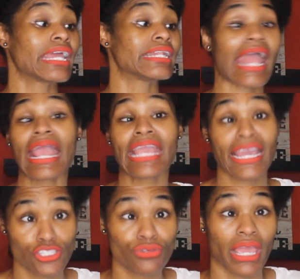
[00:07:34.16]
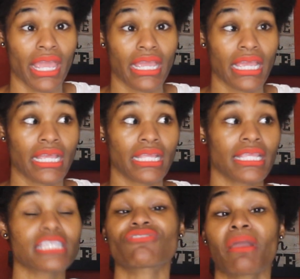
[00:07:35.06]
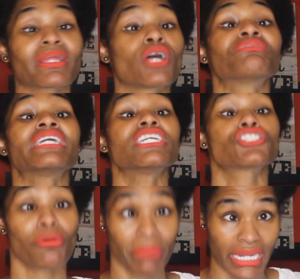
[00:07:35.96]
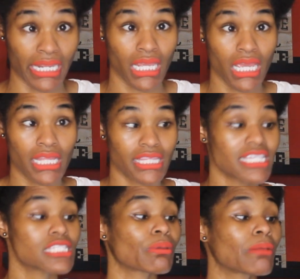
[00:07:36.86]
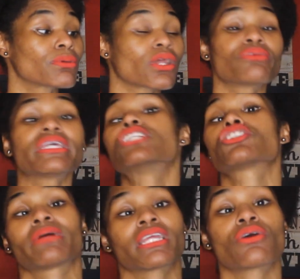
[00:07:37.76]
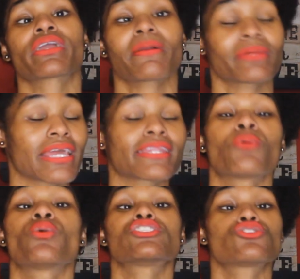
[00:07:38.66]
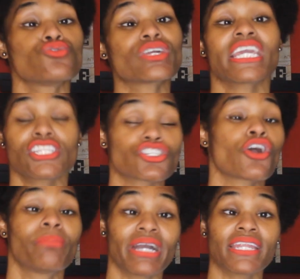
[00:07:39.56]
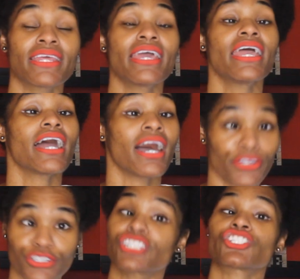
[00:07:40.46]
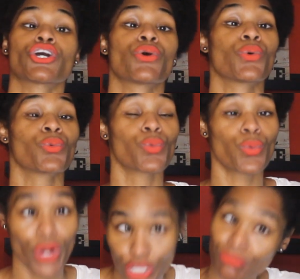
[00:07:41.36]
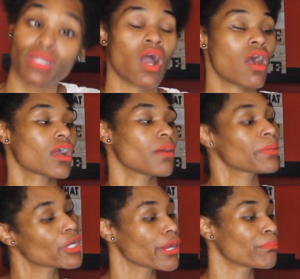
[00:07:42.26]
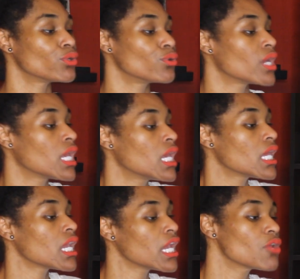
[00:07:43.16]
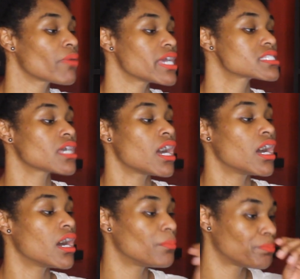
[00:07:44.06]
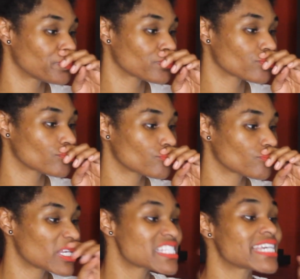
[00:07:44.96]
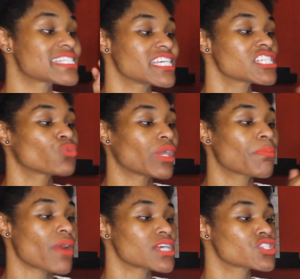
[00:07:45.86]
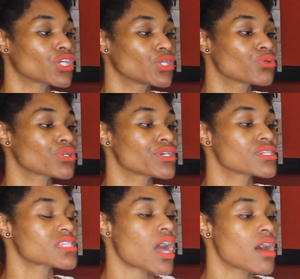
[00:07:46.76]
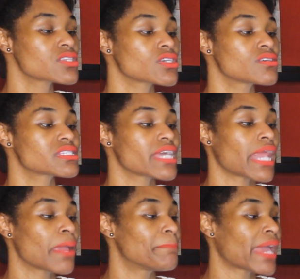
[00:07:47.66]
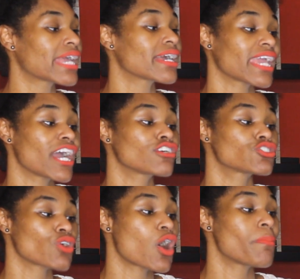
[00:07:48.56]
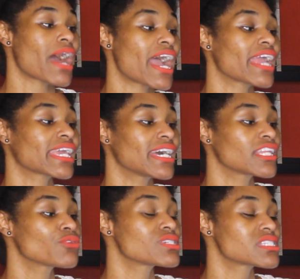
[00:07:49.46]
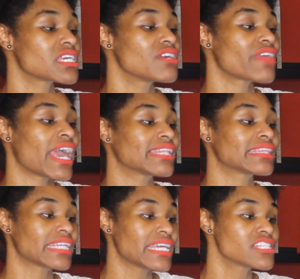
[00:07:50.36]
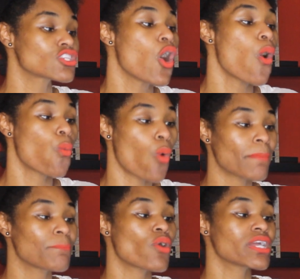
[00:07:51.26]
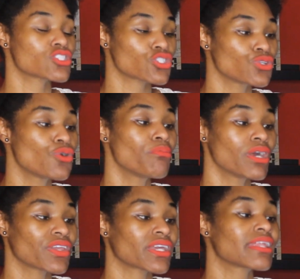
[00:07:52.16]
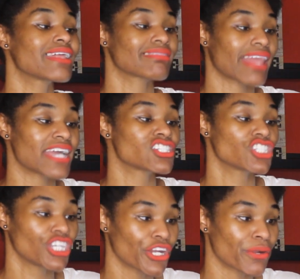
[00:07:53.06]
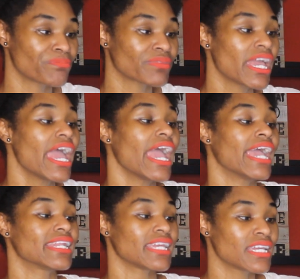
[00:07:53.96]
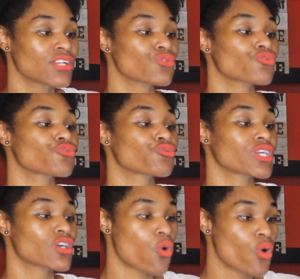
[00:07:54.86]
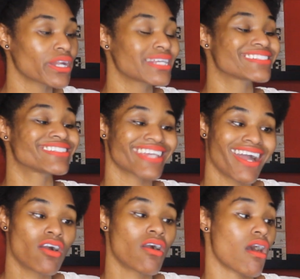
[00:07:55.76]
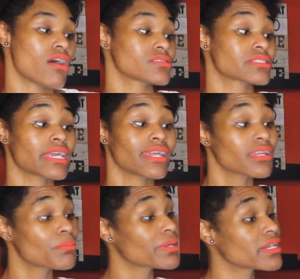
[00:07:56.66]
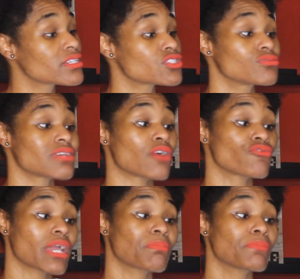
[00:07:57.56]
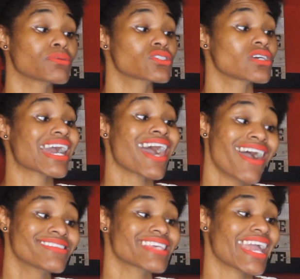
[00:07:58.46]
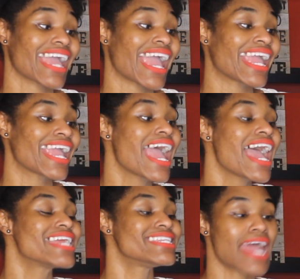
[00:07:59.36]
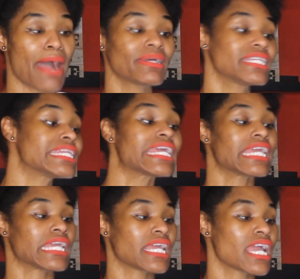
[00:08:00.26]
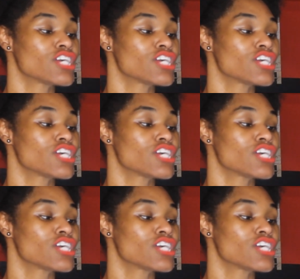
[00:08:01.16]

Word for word: Now he can't do that. It, this family don't need your money. These people don't need your money. They don't care about that. They want to get your butt under the jail where you belong, period, poo. Anyways, um it says this week prosecutors also said a bank account controlled by Kelly received at least one point two million dollars last year. And in recorded jail calls, Kelly appeared to direct people to contact a nominee